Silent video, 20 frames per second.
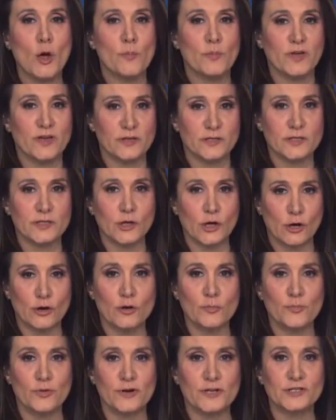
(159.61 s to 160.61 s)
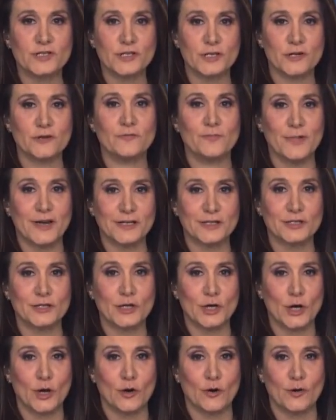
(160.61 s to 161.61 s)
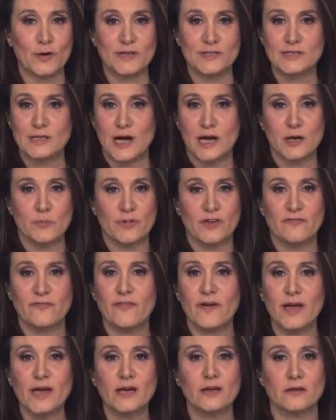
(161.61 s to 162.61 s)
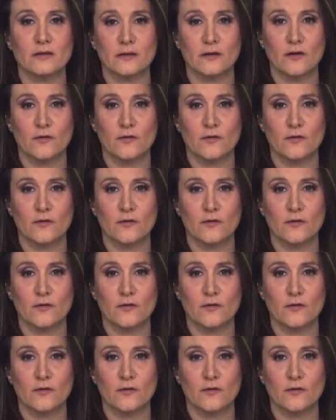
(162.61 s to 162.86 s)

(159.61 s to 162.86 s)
Because the current Michelle, president yes. of Mexico is not a big fan